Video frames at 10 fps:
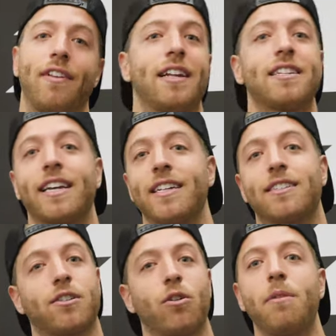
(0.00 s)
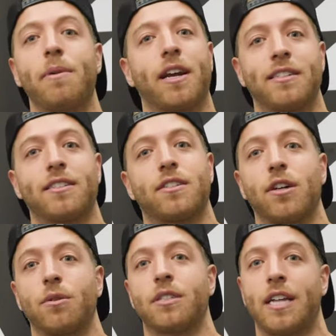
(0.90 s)
and that's again solely because it's
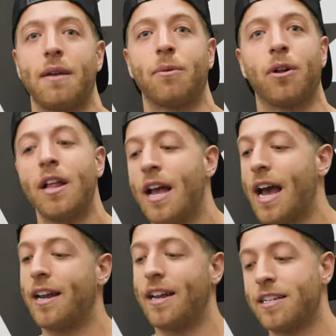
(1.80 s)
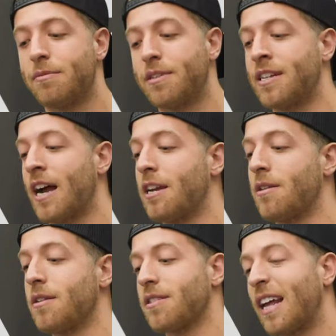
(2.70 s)
so stable and it is
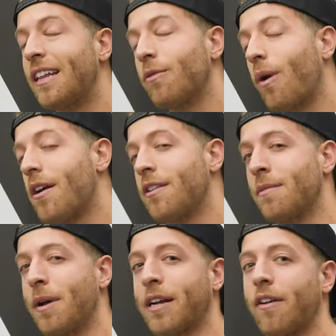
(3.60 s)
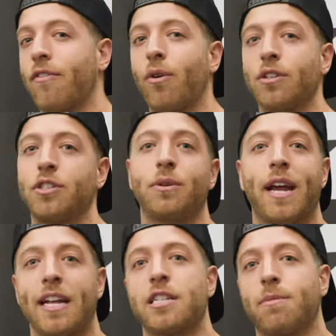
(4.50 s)
designed slightly wider than the Metcon 4, so you
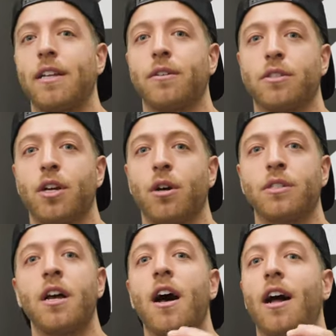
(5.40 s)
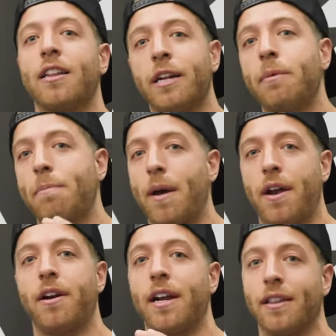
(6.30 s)
can splay those toes a little bit
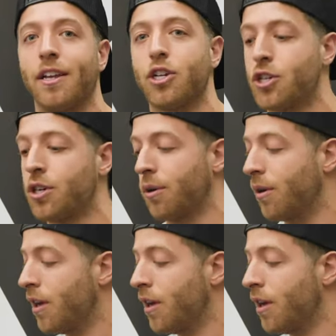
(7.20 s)
better in this shoe.